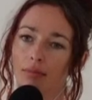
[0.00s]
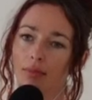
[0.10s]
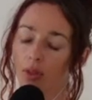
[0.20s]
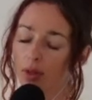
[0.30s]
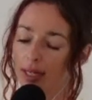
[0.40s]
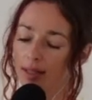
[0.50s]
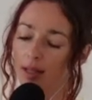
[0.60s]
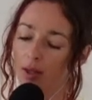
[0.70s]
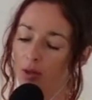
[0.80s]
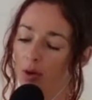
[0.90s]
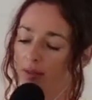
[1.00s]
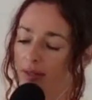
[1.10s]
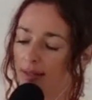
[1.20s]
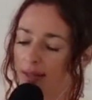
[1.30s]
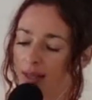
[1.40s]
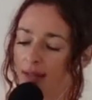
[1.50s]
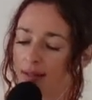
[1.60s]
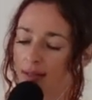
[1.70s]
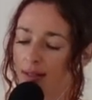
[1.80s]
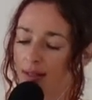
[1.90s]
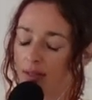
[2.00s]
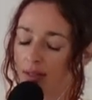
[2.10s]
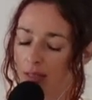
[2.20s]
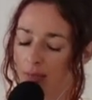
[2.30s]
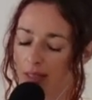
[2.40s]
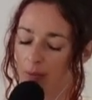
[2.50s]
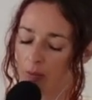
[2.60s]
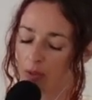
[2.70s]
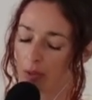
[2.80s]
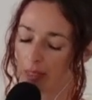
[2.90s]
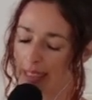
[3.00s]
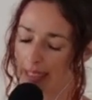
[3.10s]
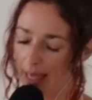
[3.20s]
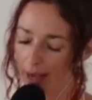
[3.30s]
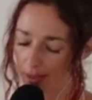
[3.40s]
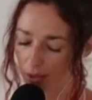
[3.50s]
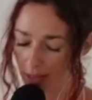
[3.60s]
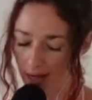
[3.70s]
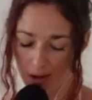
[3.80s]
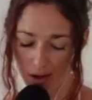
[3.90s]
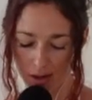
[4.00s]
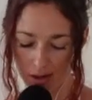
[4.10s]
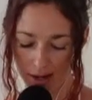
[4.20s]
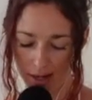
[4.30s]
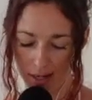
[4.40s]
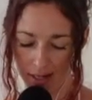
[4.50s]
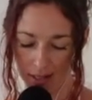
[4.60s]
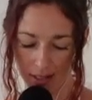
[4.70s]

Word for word: So I can tell you all these things, and then there's going to be some of you who are like, yeah, I tried all that and it